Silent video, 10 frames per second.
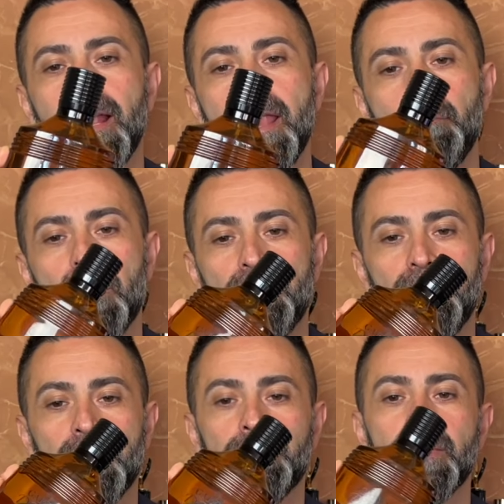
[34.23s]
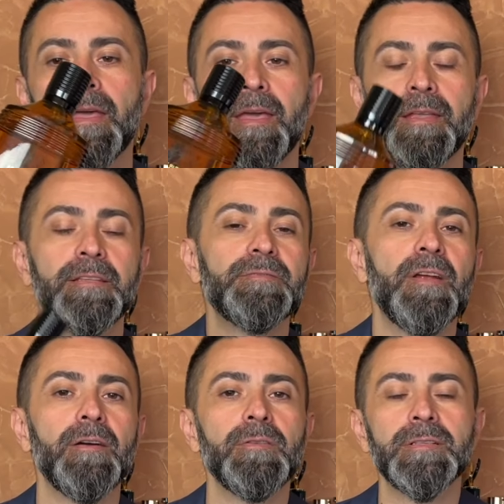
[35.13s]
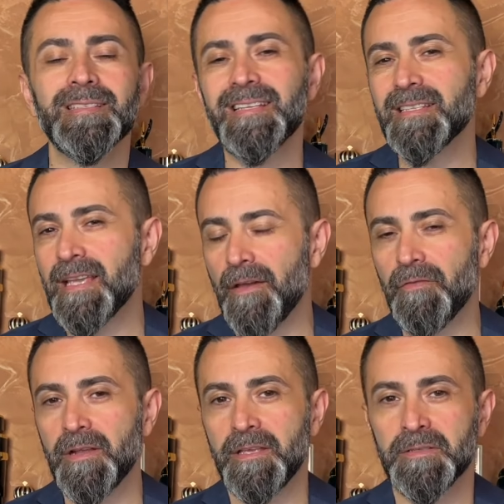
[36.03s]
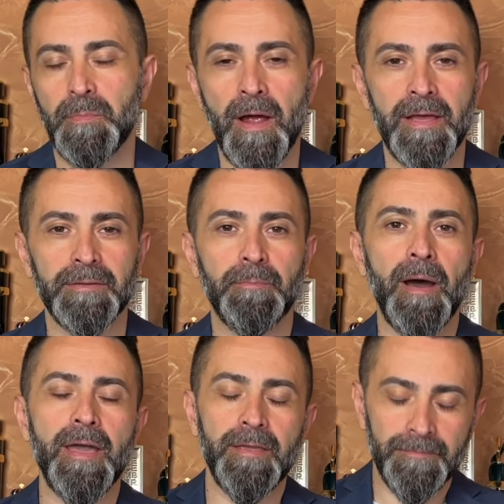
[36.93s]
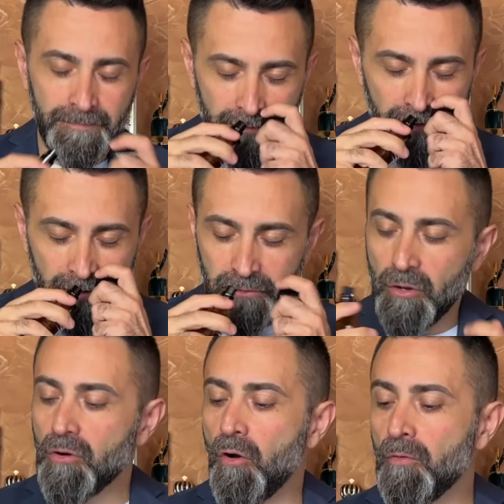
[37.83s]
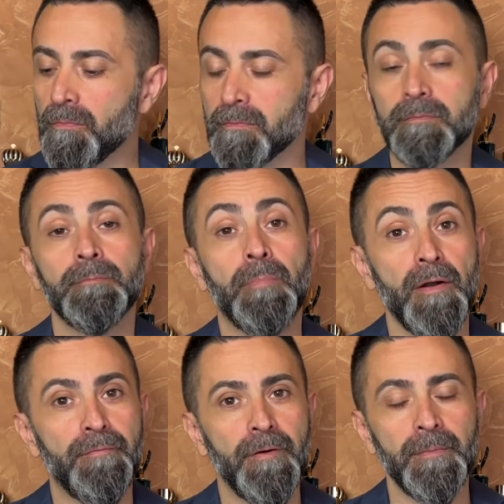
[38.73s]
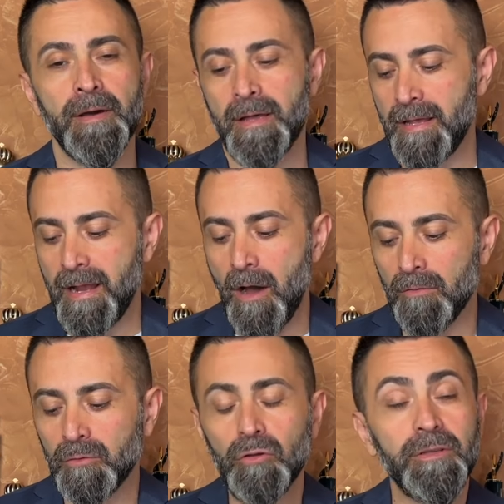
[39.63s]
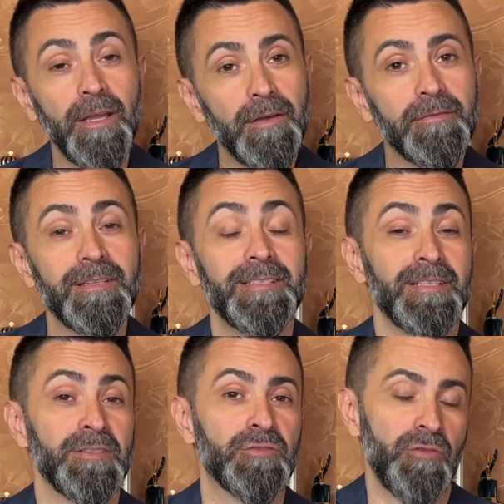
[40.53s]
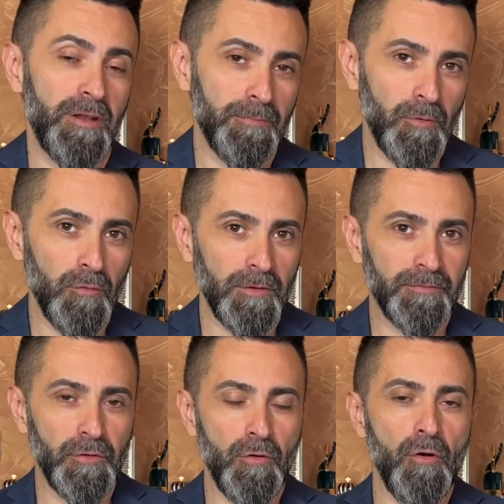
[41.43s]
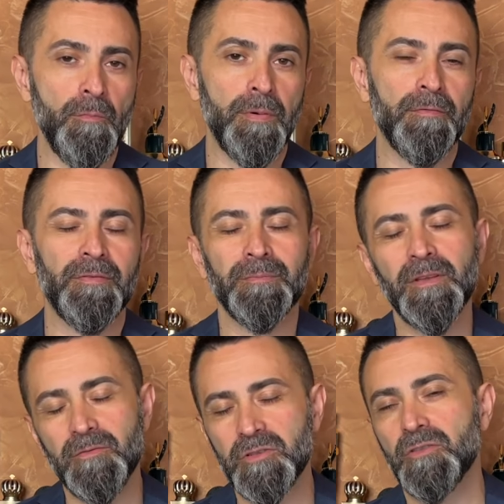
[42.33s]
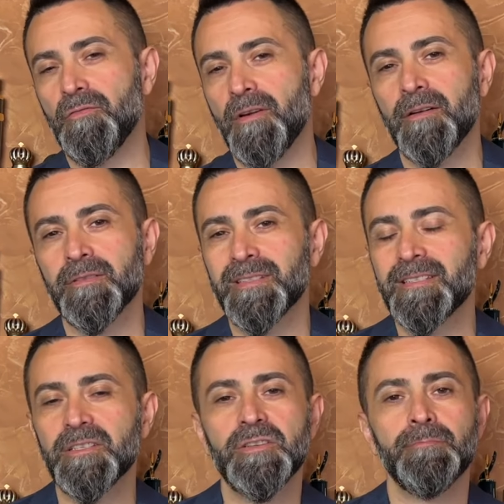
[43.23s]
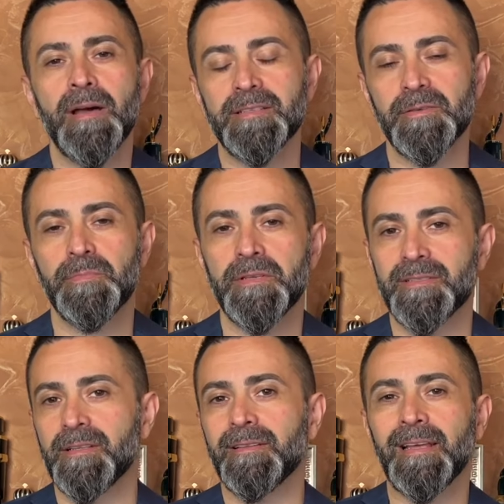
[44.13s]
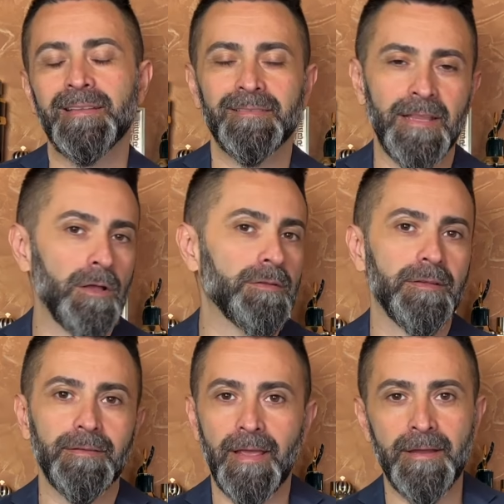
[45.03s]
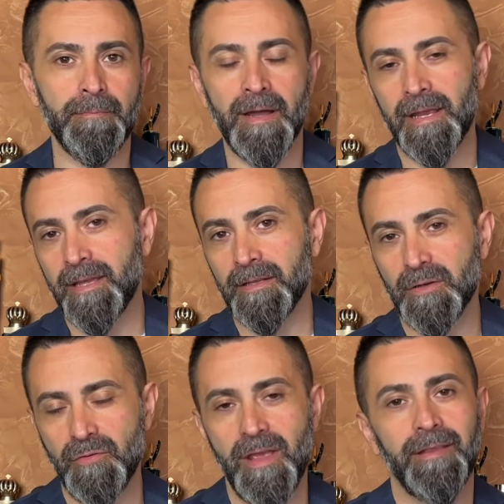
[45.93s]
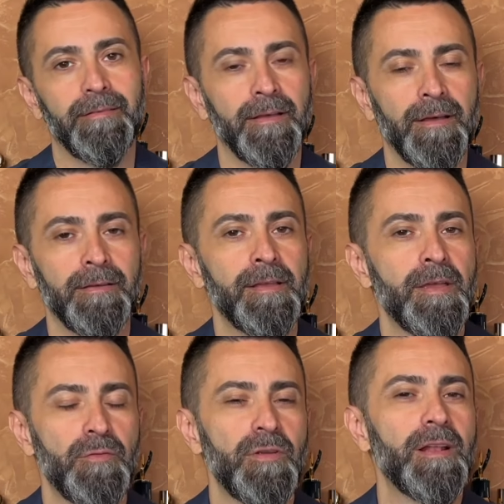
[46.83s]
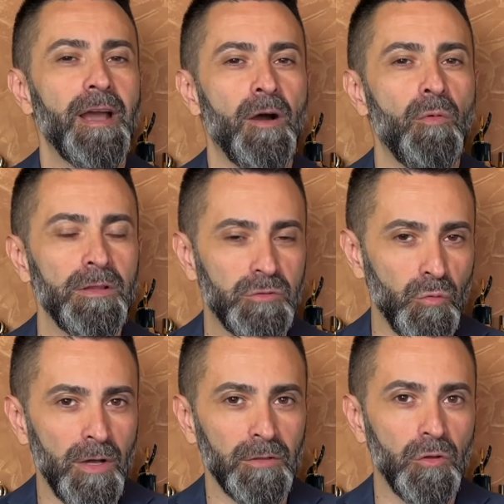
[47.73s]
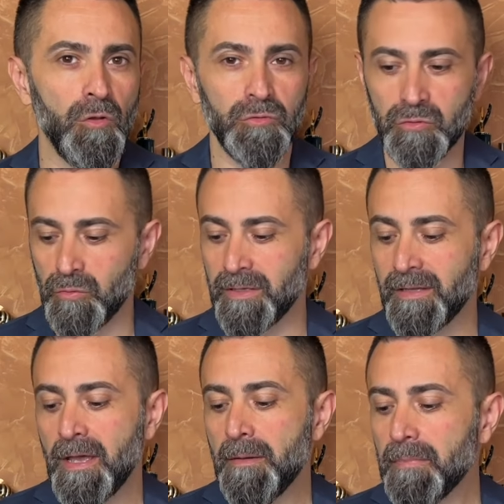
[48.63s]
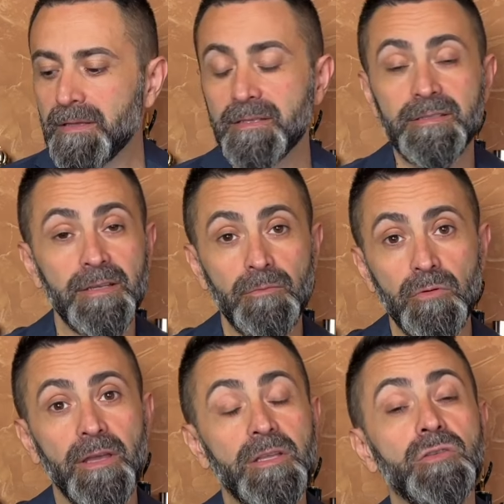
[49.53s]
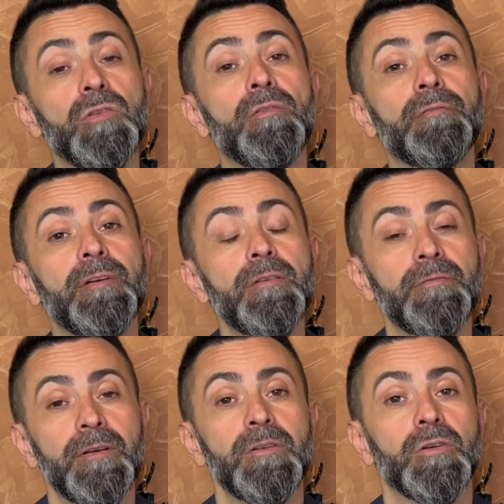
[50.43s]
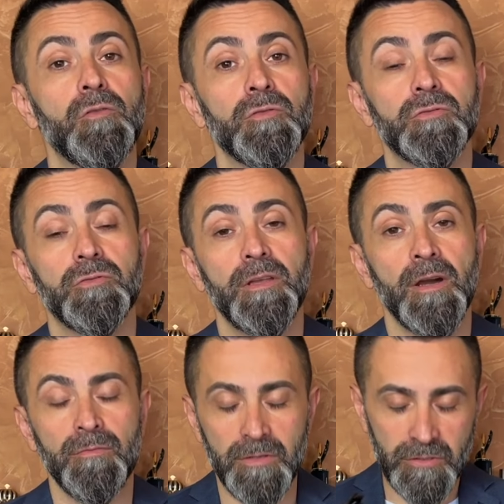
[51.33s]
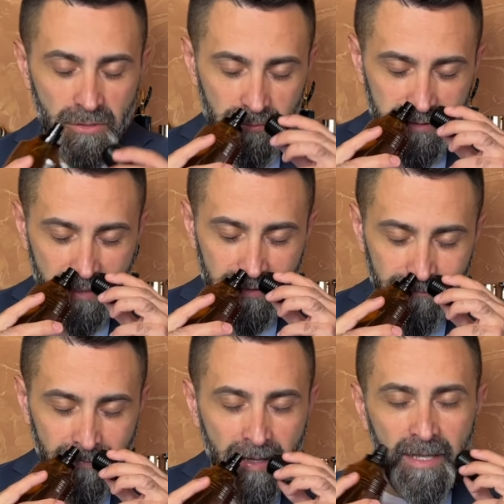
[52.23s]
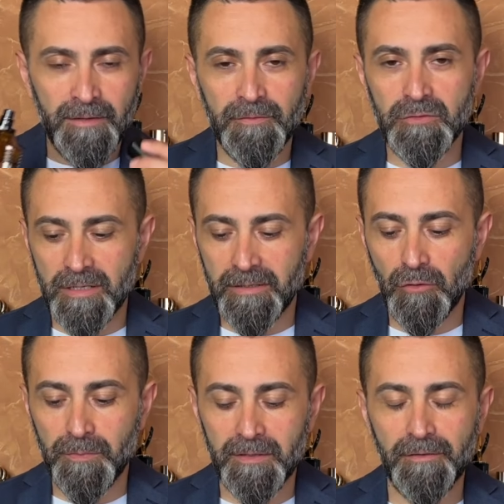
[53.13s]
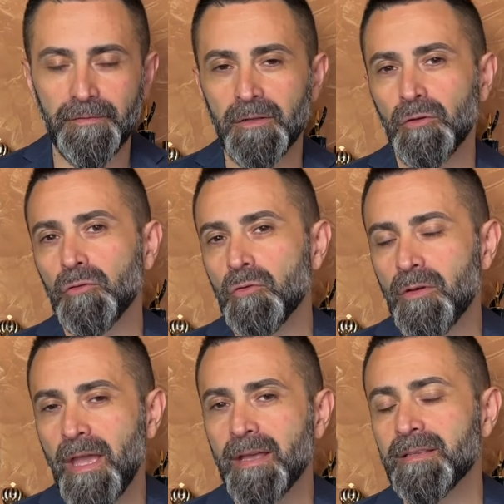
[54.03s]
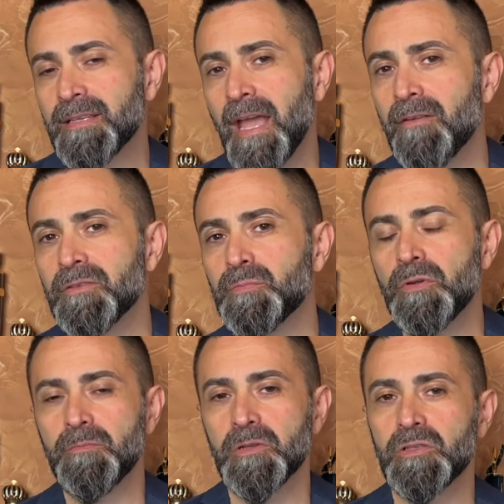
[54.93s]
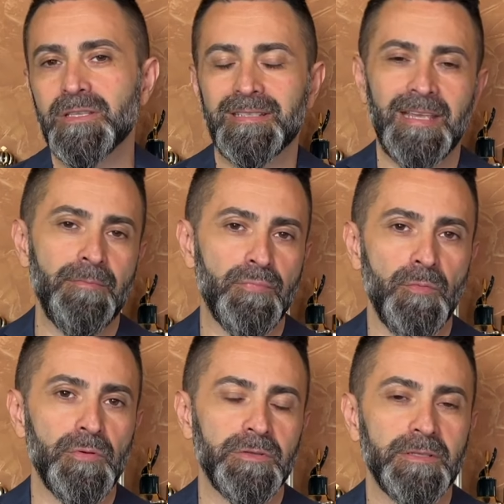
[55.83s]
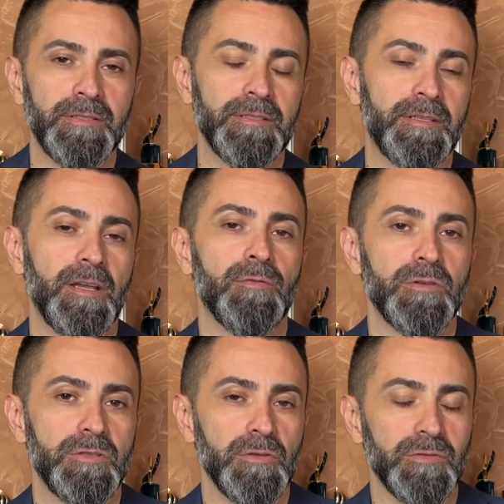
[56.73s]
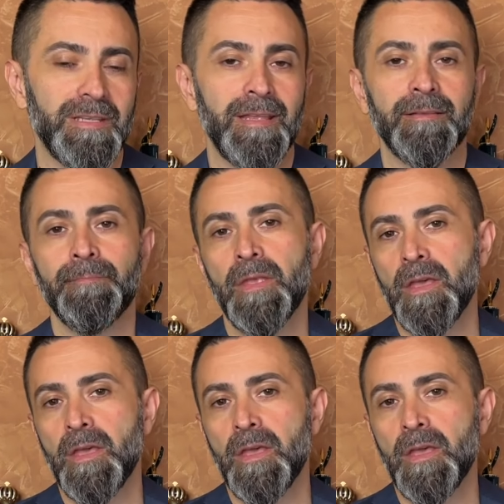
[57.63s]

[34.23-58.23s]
Le Parfum. And this fragrance is heavily inspired by Dior Homme perfume. Now, don't think of this as a straight up clone of Dior Homme perfume. The original fragrance is such a masterpiece that I doubt that anybody can create a, really a one-to-one -one clone to it, but this thing will get you very, very close to the original scent. It feels a little bit different, although it carries pretty much the same properties as the original scent.